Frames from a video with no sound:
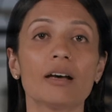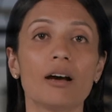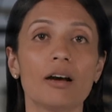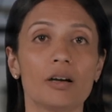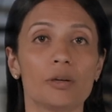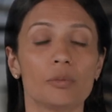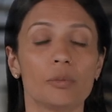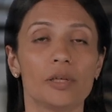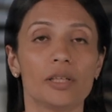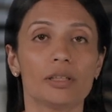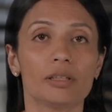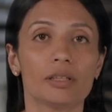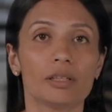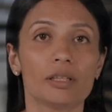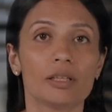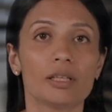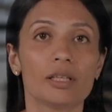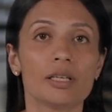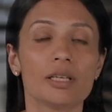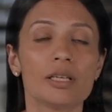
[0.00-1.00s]
hardware.
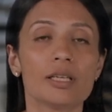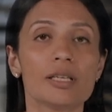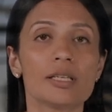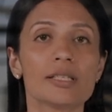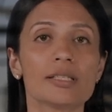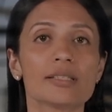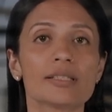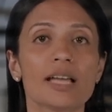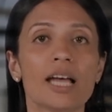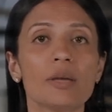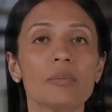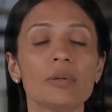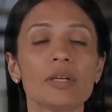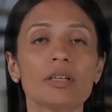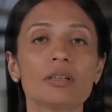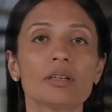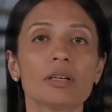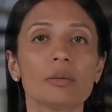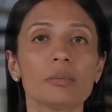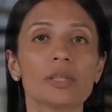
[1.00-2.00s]
Cyber
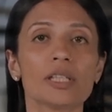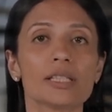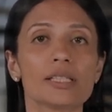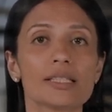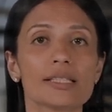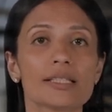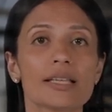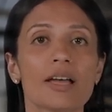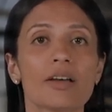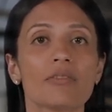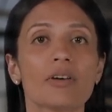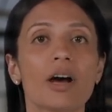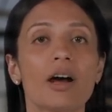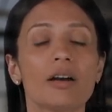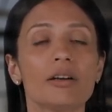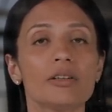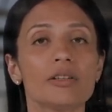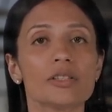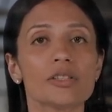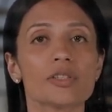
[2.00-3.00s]
criminals have
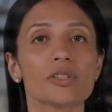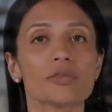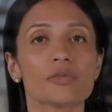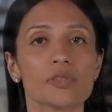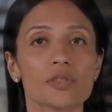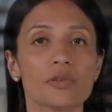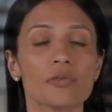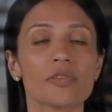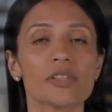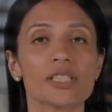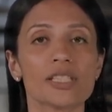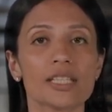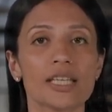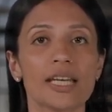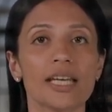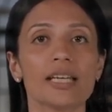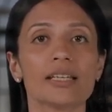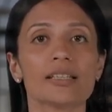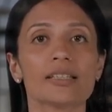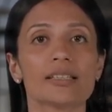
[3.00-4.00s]
hundreds of
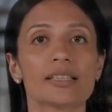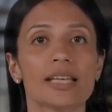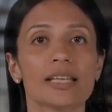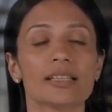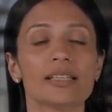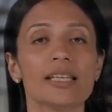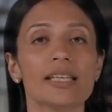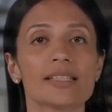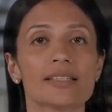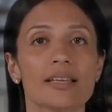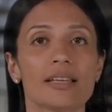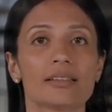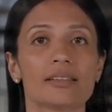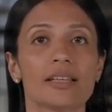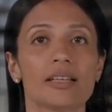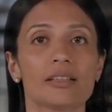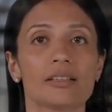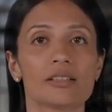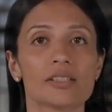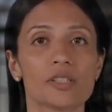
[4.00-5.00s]
sophisticated techniques at
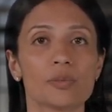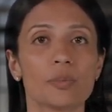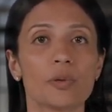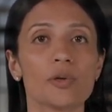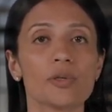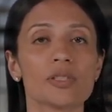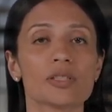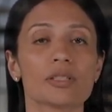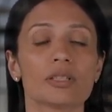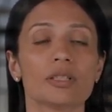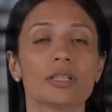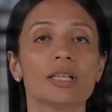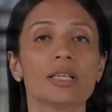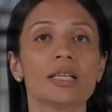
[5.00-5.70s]
their disposal